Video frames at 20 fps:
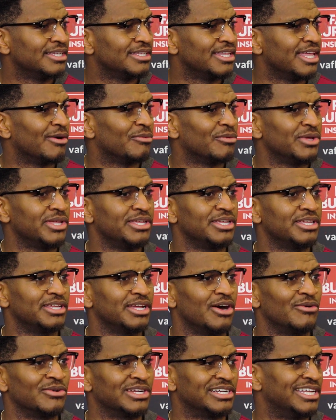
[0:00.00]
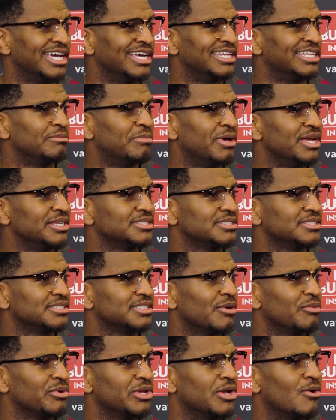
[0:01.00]
that we, on a daily basis,
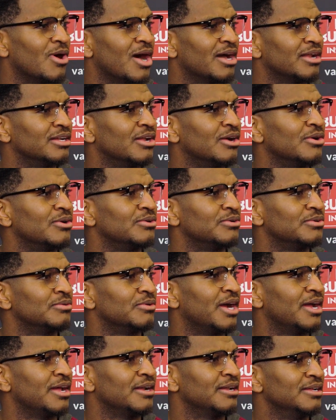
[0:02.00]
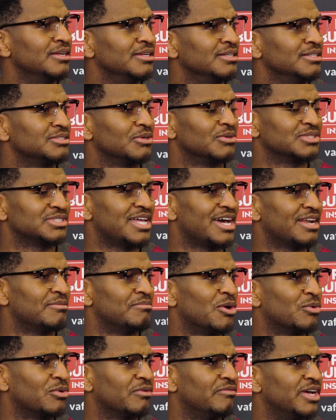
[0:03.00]
that we go out and earn, right? So it's not a
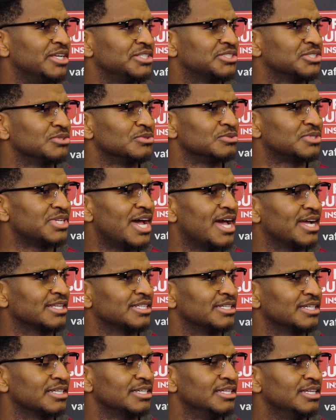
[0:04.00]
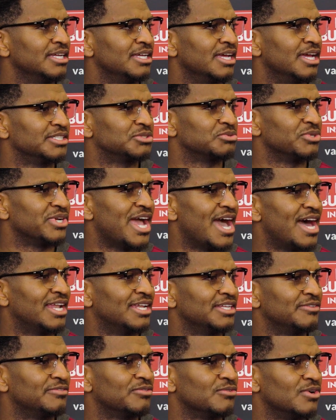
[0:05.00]
motivational tactic. It's
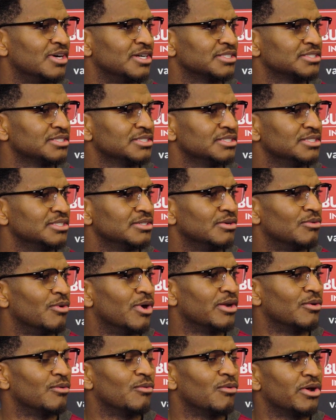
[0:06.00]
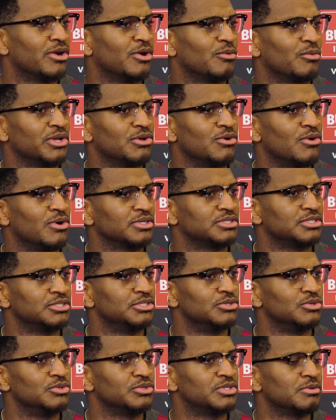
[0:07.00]
reality for us. What are we going to
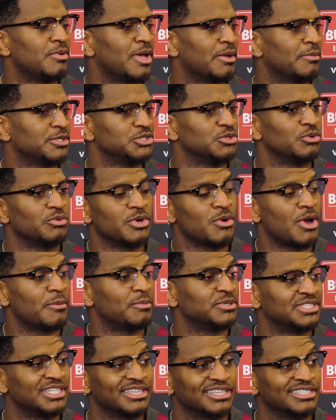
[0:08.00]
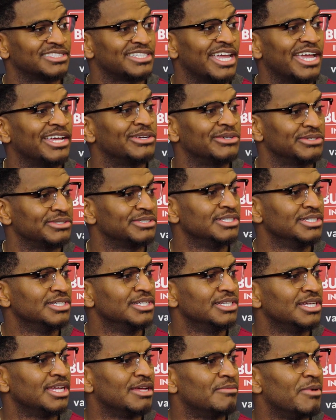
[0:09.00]
do to make sure we represent the standard
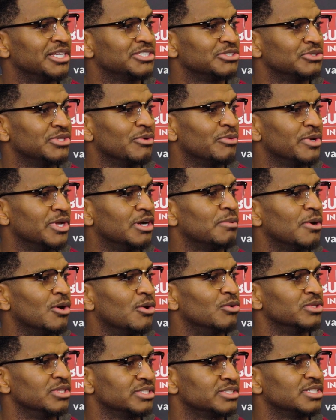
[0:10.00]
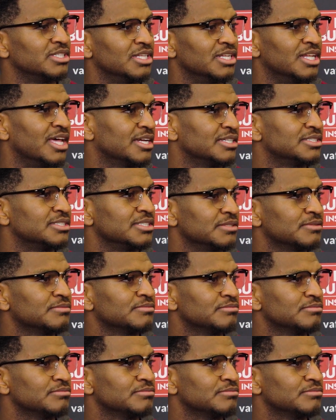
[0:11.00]
and make sure that we uphold the legacy?